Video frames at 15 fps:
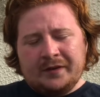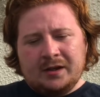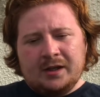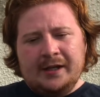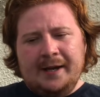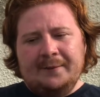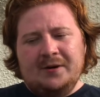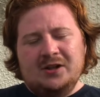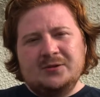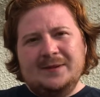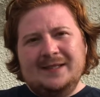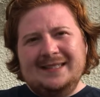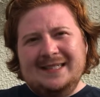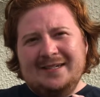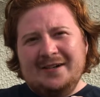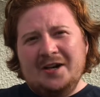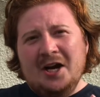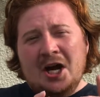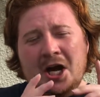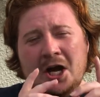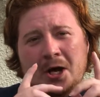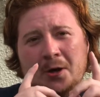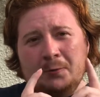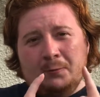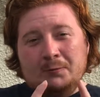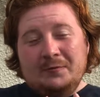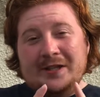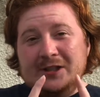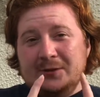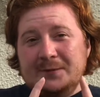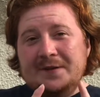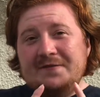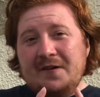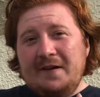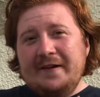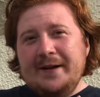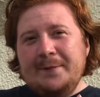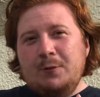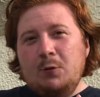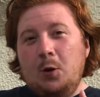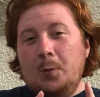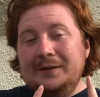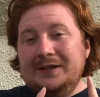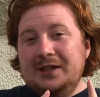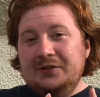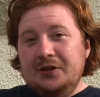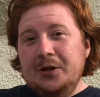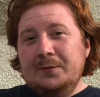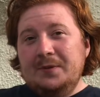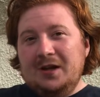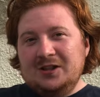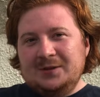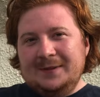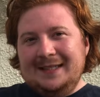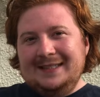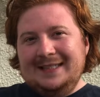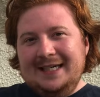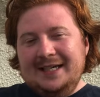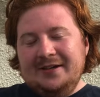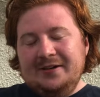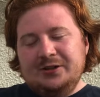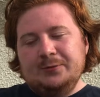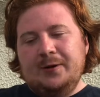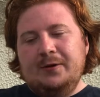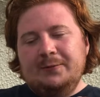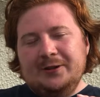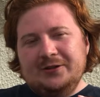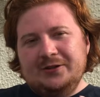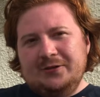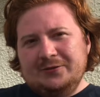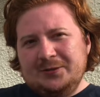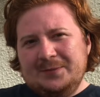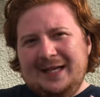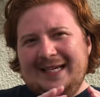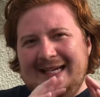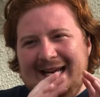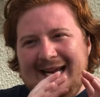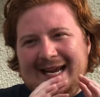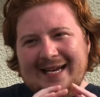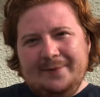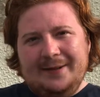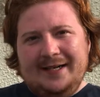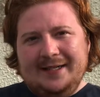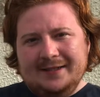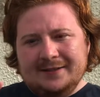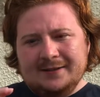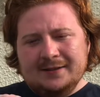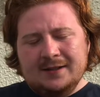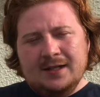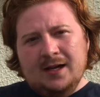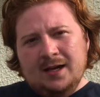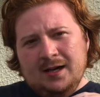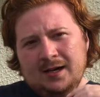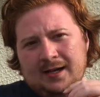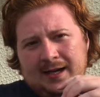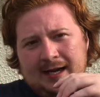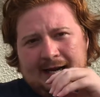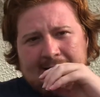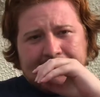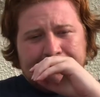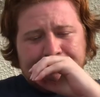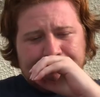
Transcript: get Blast Blade Seeker. This will be very important with the new Blast Blade Seeker as well, which I'll explain in a minute. And